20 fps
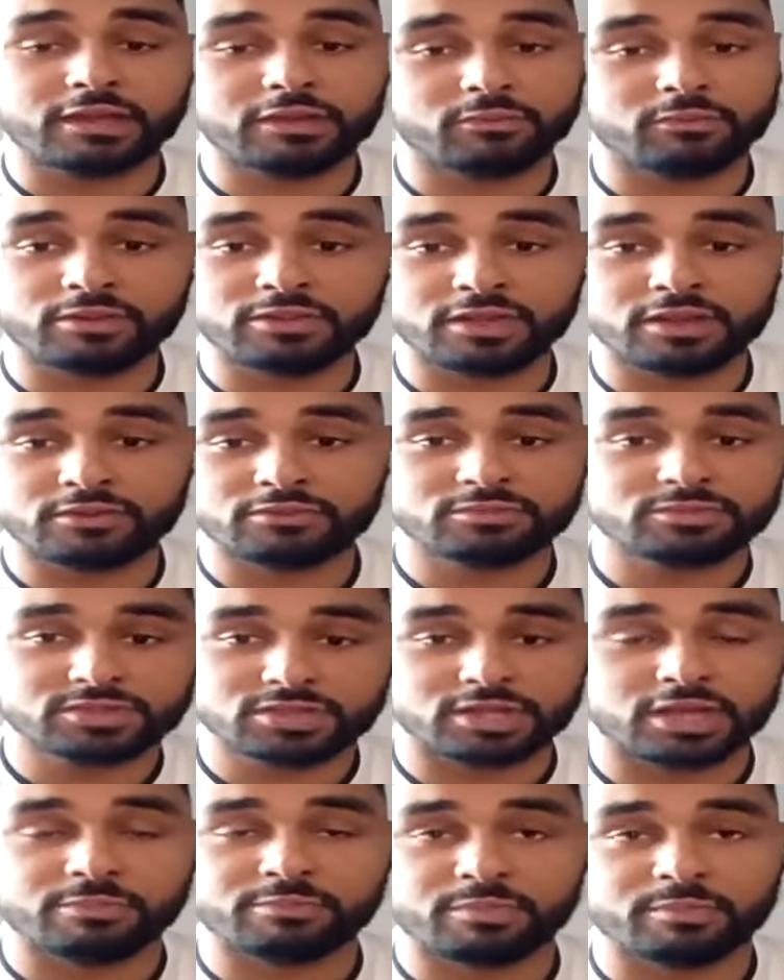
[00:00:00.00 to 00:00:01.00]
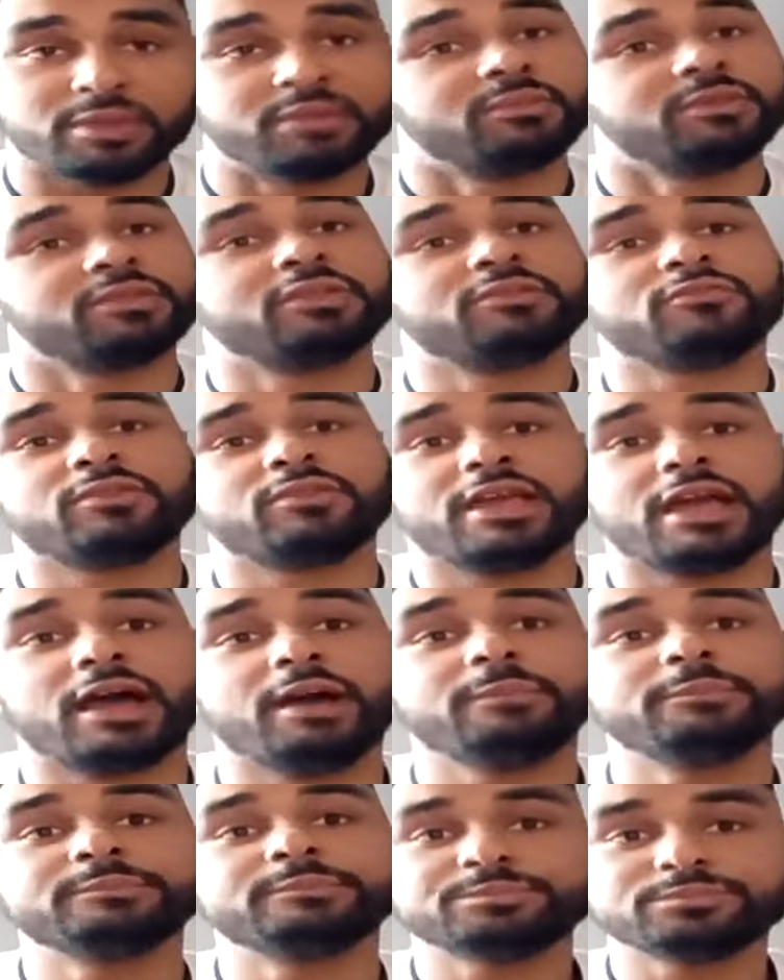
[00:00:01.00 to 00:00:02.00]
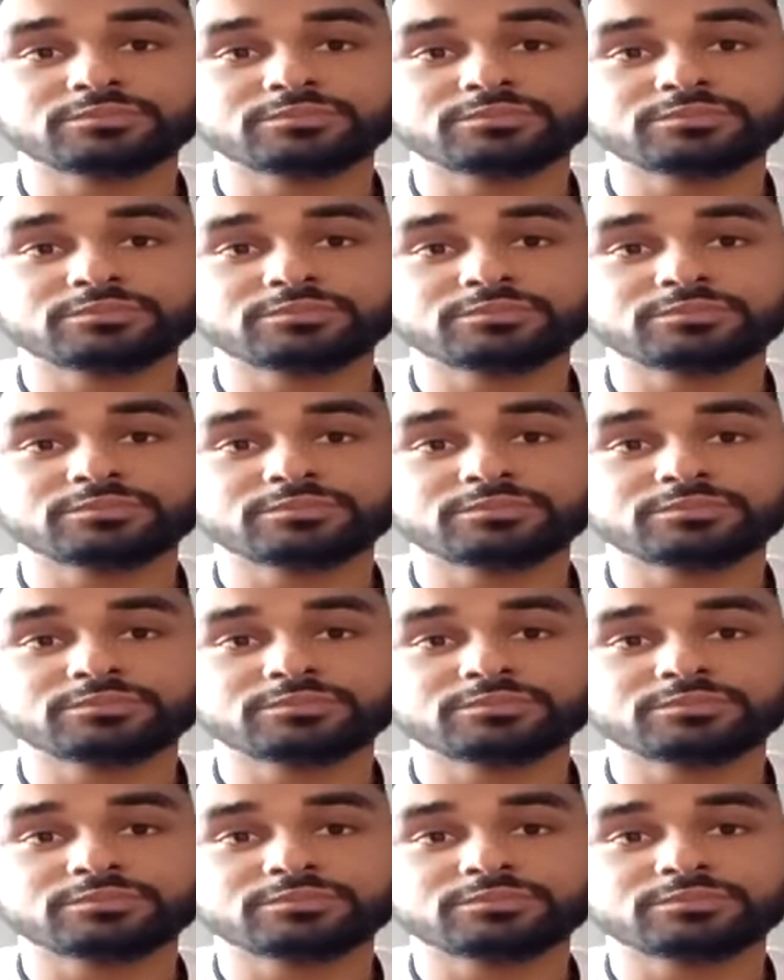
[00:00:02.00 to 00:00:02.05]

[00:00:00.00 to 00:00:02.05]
to implement within rehab.